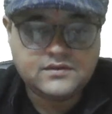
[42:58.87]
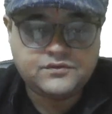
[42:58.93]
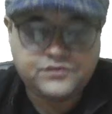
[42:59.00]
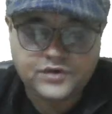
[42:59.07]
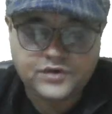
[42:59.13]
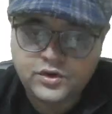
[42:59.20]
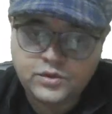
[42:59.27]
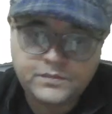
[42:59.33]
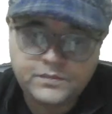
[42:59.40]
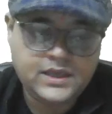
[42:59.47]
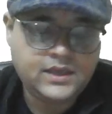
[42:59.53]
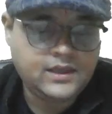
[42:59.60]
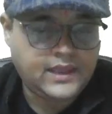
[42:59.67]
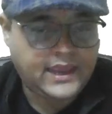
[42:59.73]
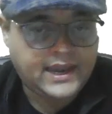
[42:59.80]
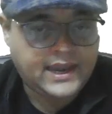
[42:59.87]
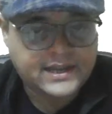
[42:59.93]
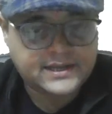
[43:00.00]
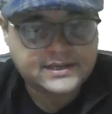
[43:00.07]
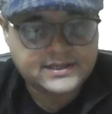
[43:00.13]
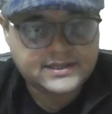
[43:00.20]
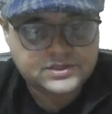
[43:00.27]
follow me,
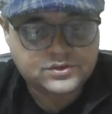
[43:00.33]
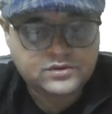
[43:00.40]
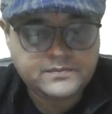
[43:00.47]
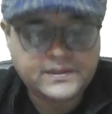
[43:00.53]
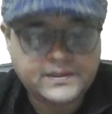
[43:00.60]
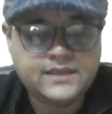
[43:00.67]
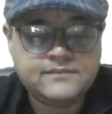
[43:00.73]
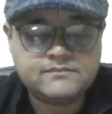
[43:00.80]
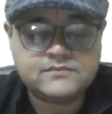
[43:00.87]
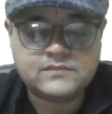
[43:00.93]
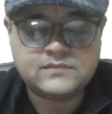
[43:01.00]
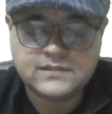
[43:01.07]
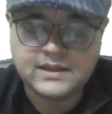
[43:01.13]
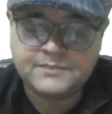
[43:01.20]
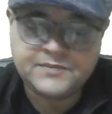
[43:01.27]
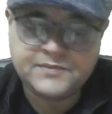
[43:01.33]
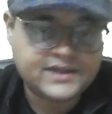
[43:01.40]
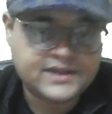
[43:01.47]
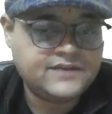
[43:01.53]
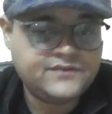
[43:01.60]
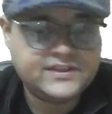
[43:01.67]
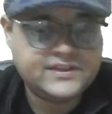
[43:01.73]
and you'll be
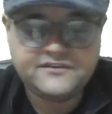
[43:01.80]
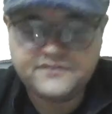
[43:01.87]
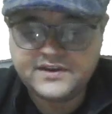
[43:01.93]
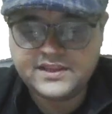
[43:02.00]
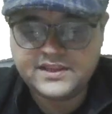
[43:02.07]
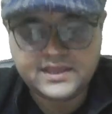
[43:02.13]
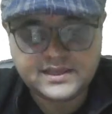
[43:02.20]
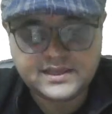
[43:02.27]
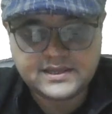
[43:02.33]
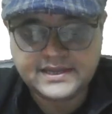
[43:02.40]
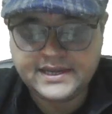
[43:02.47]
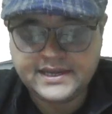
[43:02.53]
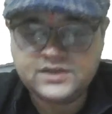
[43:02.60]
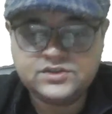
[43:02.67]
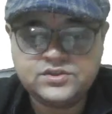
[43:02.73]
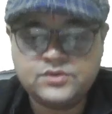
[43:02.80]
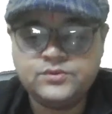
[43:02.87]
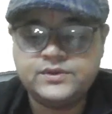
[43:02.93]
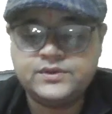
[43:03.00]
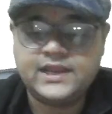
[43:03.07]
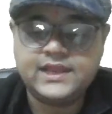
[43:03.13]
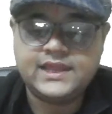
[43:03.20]
updated with everything. Connect
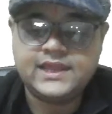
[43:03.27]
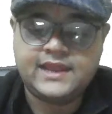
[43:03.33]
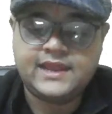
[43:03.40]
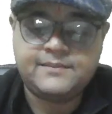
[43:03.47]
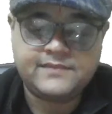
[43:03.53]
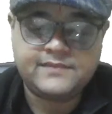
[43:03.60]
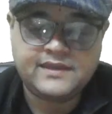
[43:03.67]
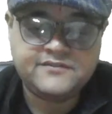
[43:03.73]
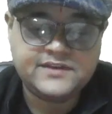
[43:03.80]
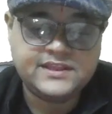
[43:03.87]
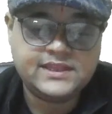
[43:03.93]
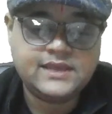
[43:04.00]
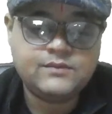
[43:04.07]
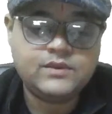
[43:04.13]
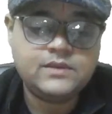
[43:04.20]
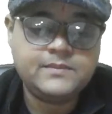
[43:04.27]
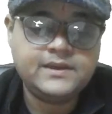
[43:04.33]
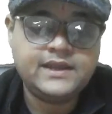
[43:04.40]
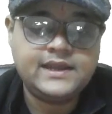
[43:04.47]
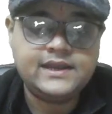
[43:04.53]
through Telegram. Everything will be